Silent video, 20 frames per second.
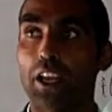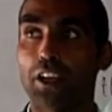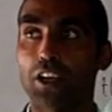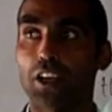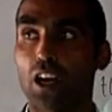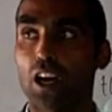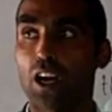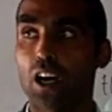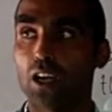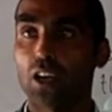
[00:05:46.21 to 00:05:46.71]

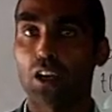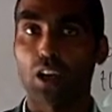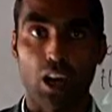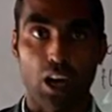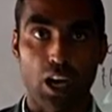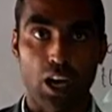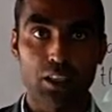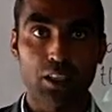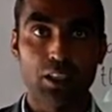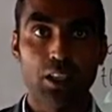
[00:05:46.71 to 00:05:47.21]
Like
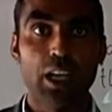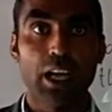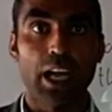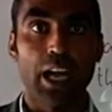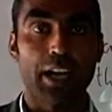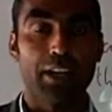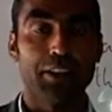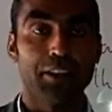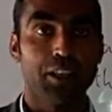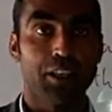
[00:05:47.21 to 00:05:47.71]
a car,
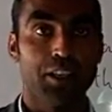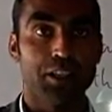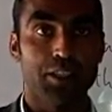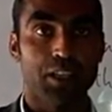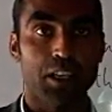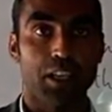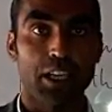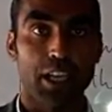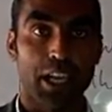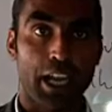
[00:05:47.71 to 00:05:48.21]
and
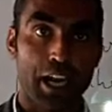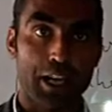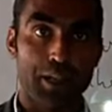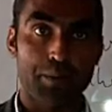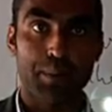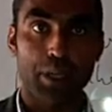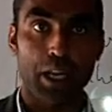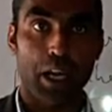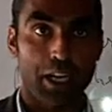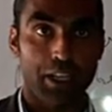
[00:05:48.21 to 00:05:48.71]
there is a
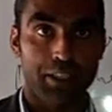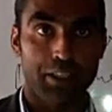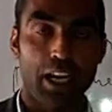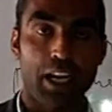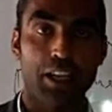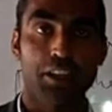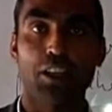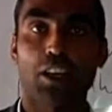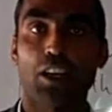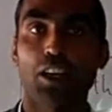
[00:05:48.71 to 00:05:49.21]
cat
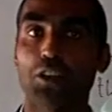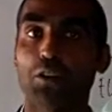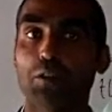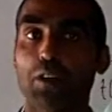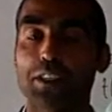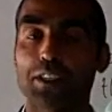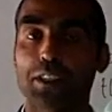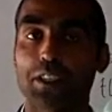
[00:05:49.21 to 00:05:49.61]
behind that car,